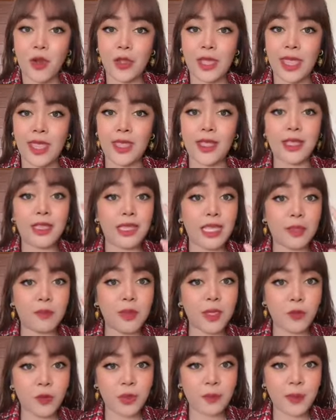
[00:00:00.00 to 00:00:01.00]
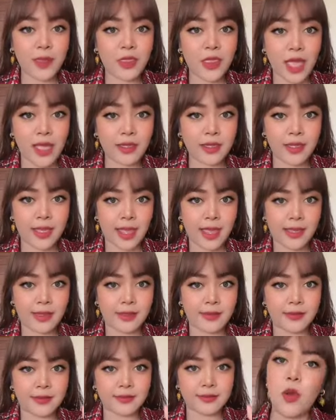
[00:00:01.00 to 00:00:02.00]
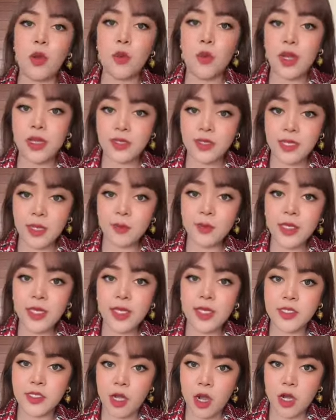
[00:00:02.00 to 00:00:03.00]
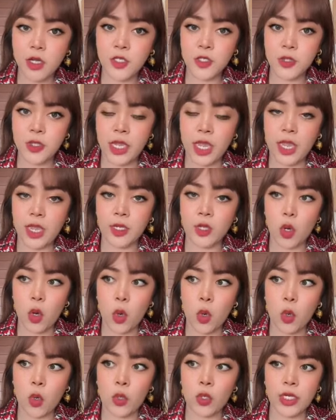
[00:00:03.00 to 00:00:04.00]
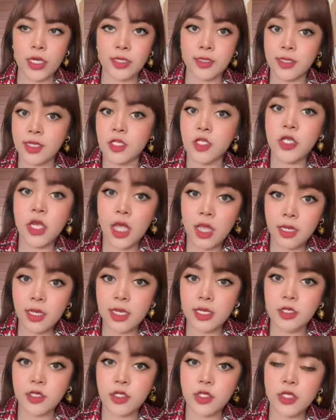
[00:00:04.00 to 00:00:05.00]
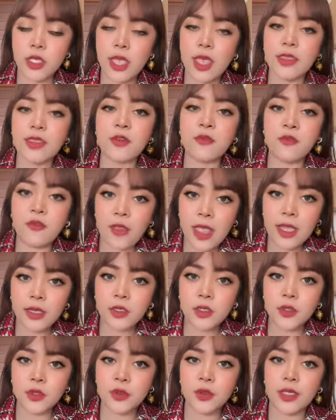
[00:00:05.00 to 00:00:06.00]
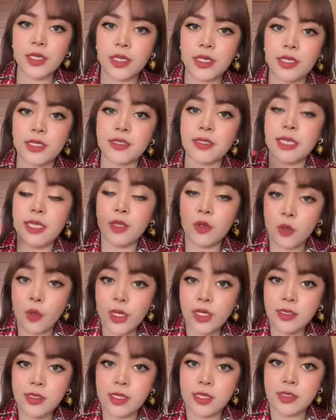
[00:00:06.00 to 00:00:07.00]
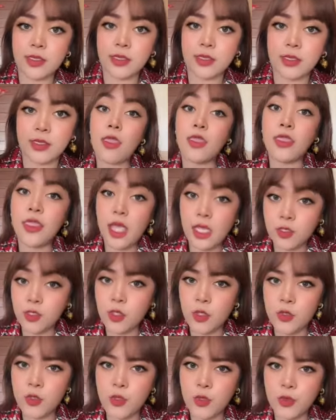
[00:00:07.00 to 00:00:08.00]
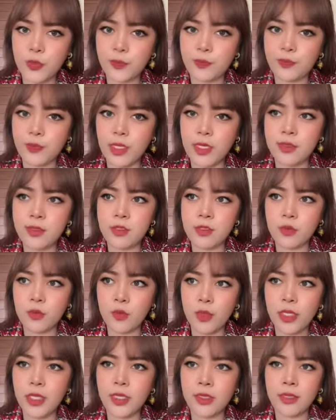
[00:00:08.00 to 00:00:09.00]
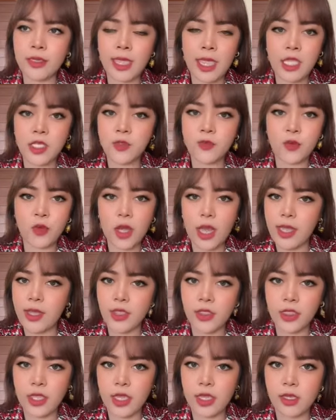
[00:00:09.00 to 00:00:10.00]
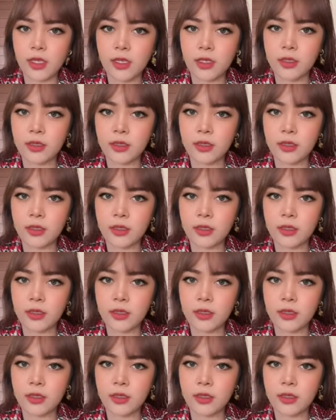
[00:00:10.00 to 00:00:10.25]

Okay, let me repeat that again. When something is hard to get or is a challenge, the value is increases. And that's so true. It's really the case for anything.